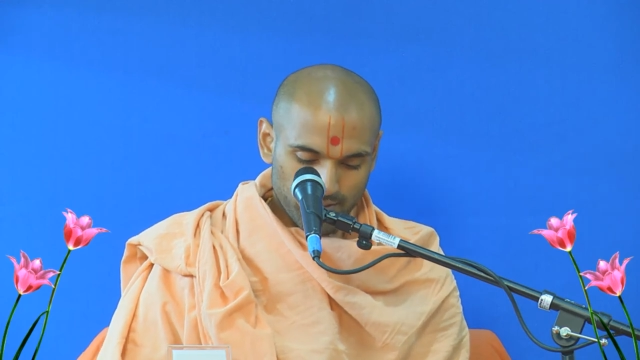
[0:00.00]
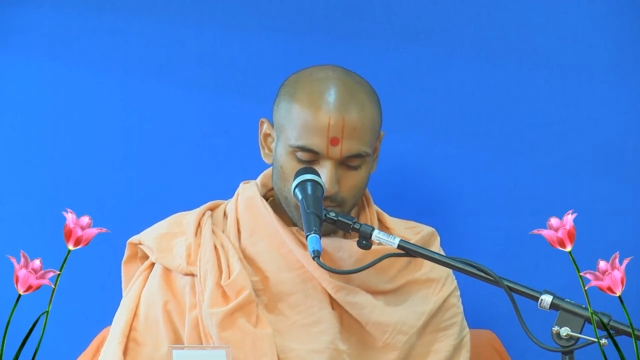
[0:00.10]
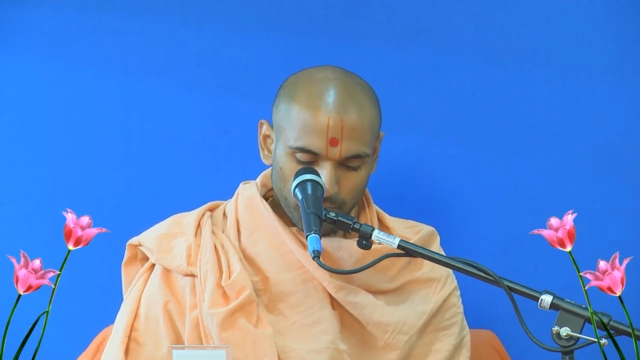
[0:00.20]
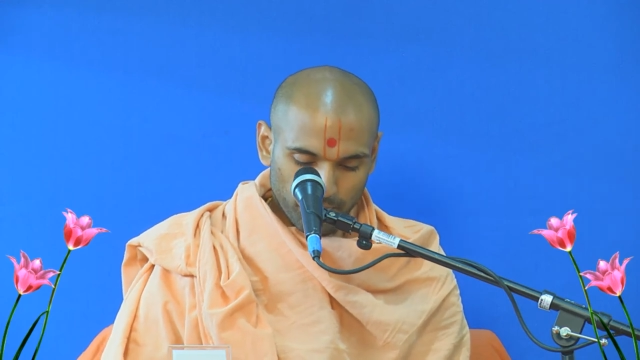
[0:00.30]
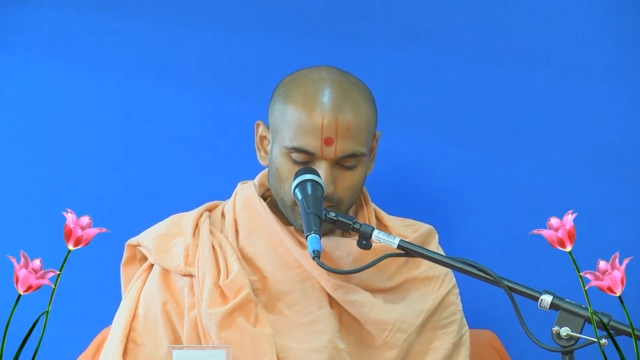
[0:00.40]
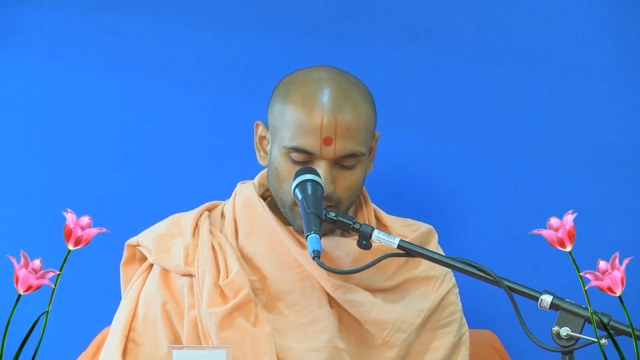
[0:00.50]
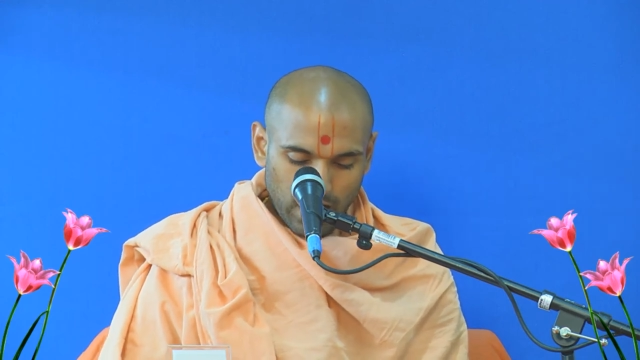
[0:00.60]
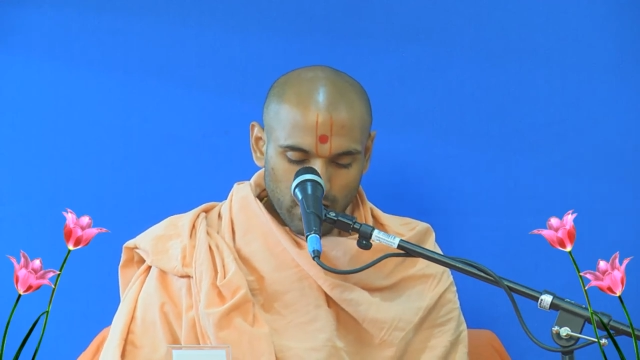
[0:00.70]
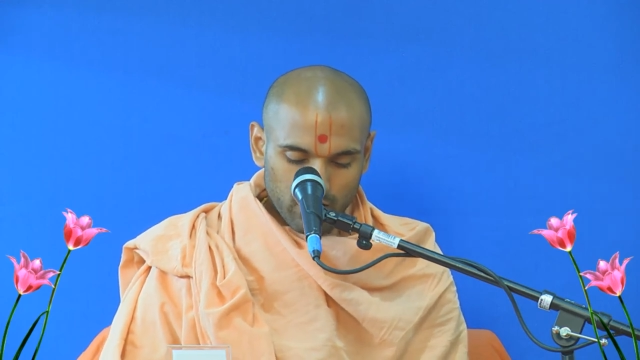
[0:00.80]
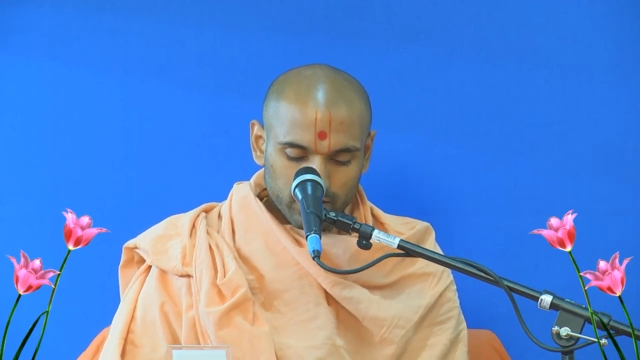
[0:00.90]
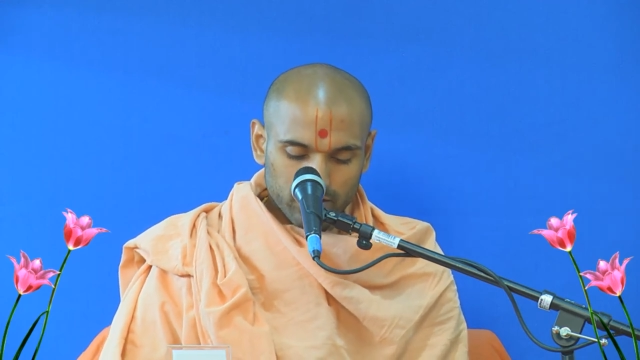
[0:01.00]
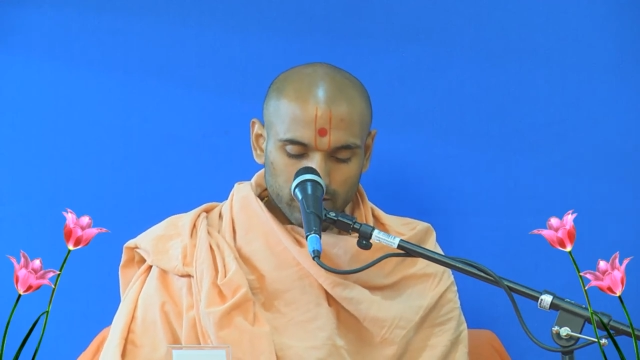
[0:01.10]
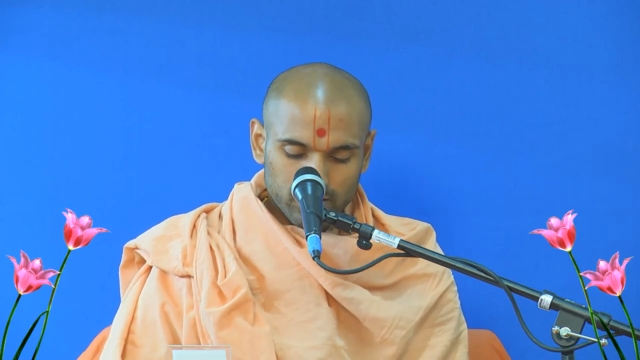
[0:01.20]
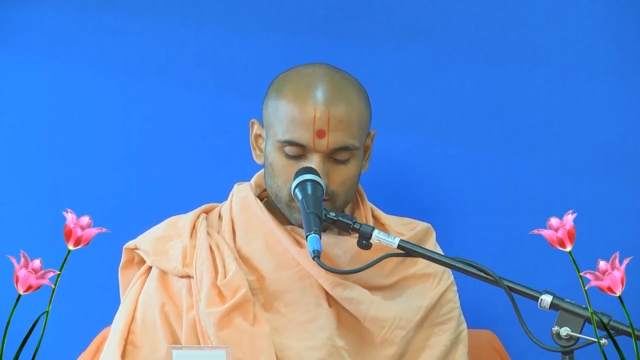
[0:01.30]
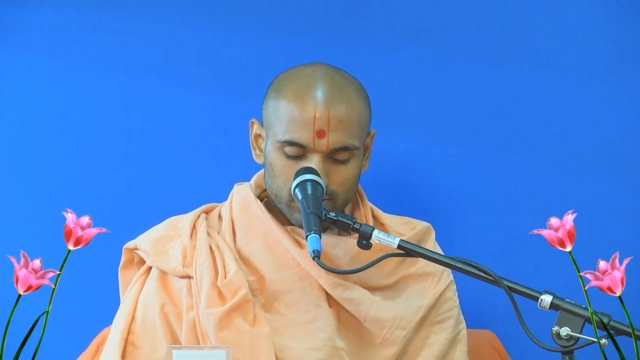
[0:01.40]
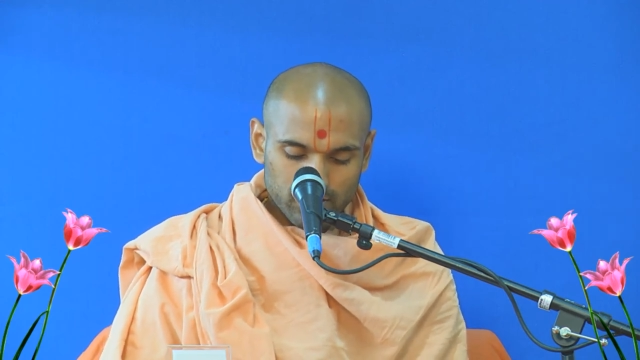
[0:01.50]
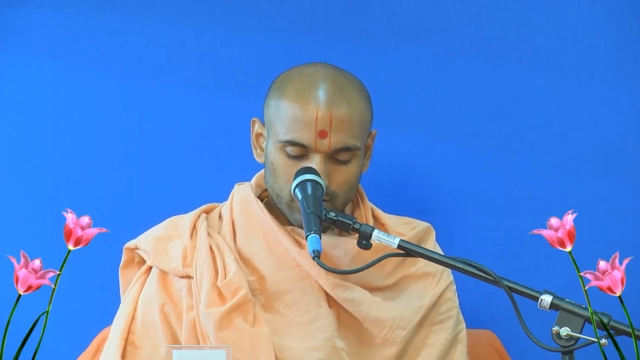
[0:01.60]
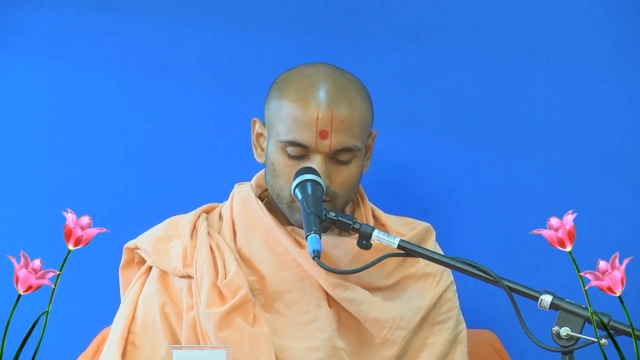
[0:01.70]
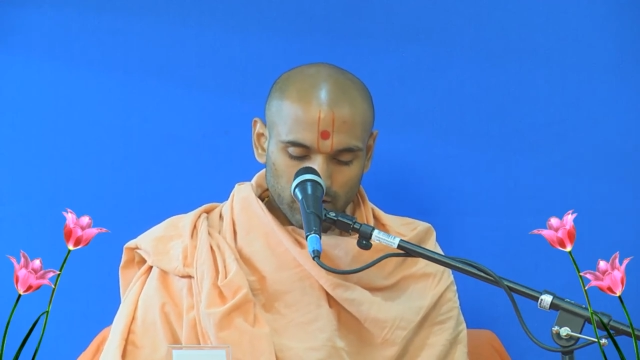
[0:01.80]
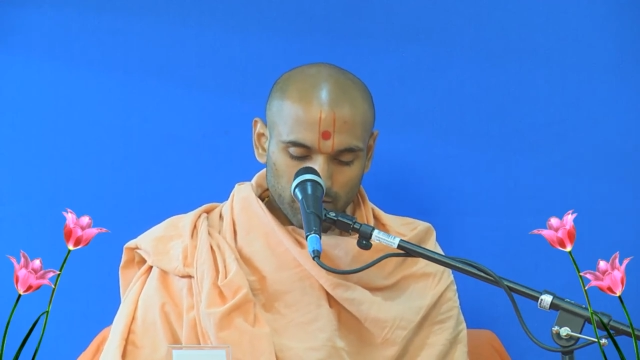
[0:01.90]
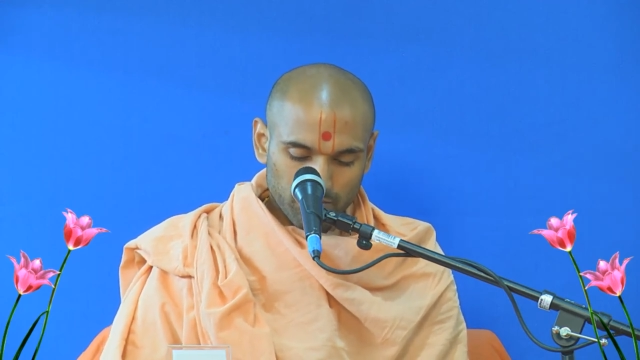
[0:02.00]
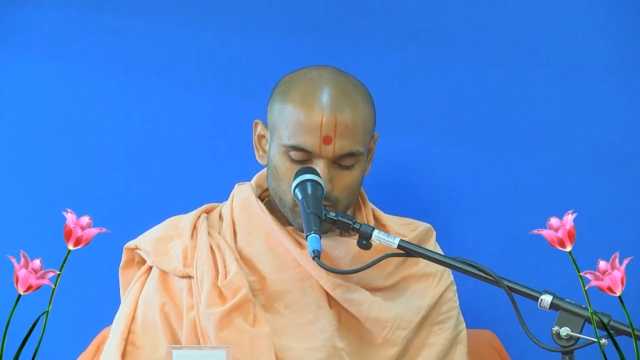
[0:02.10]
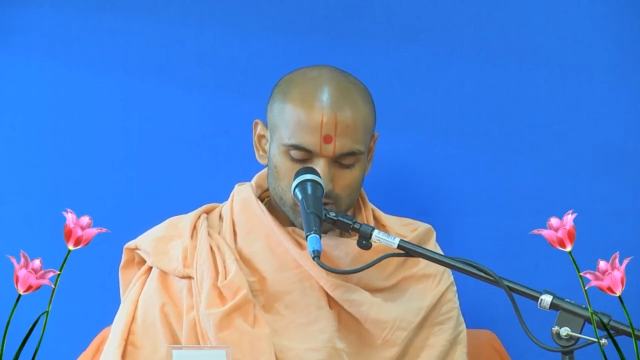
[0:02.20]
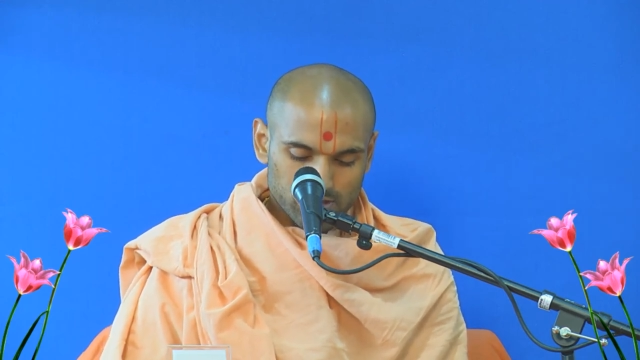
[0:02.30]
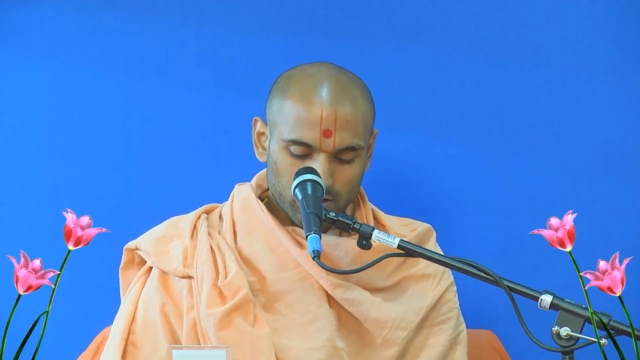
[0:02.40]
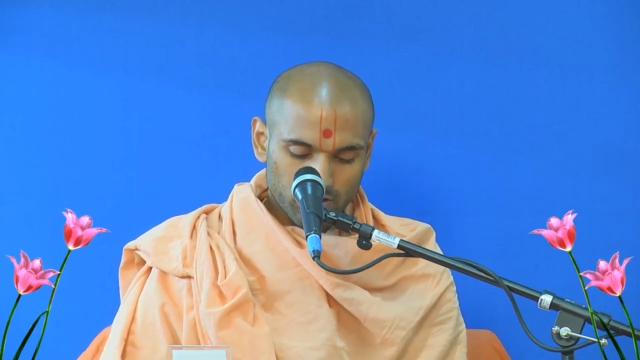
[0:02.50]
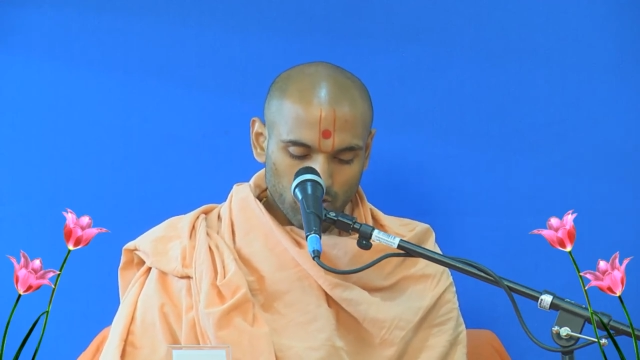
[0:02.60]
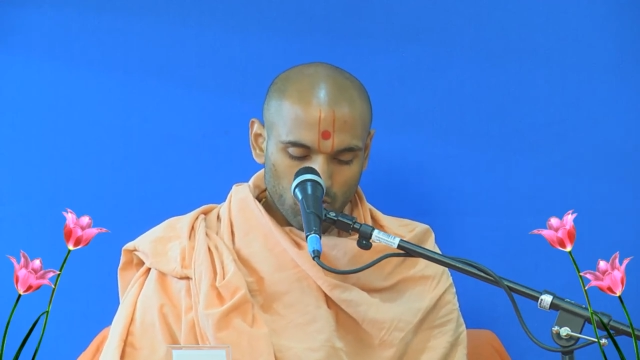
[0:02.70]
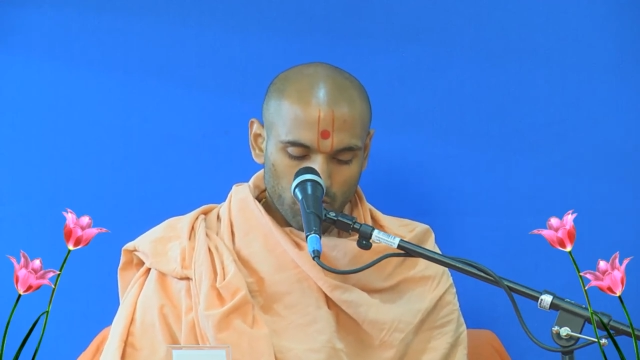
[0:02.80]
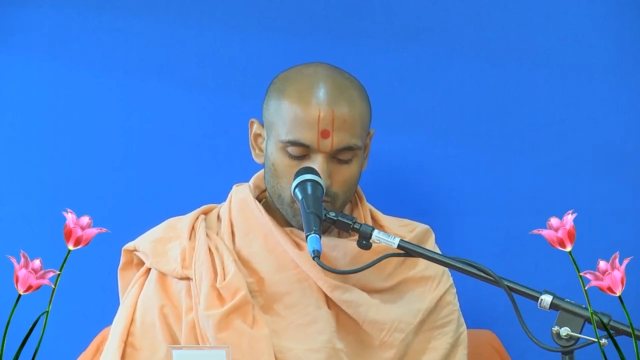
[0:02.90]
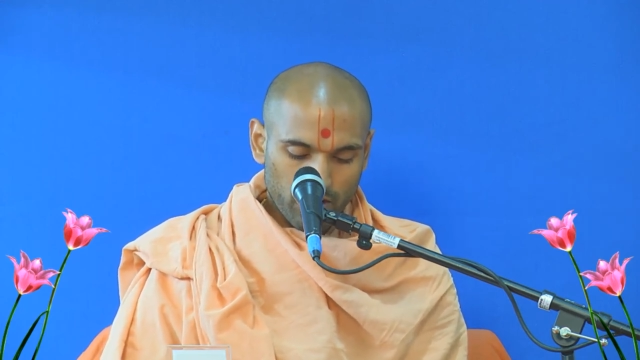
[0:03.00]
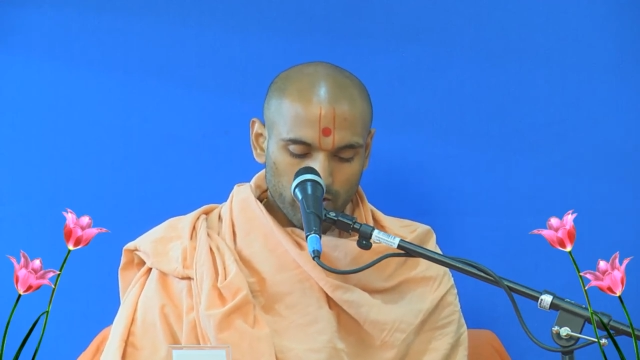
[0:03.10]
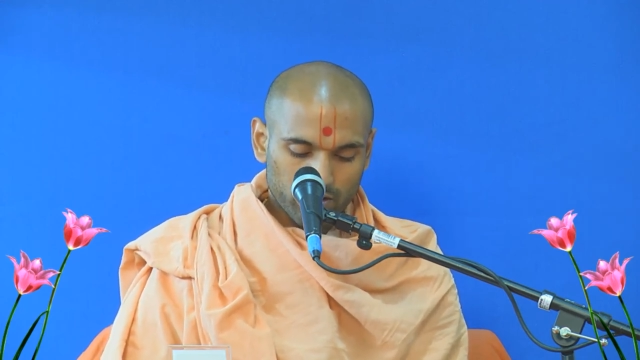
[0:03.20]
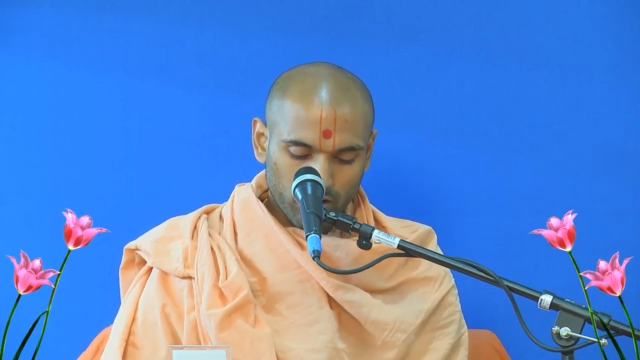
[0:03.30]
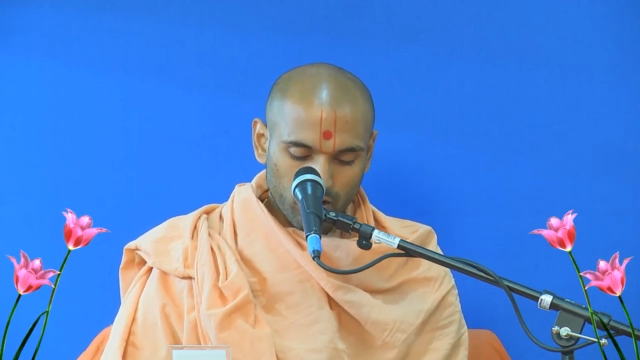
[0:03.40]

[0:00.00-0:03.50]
How did this person know about the cot?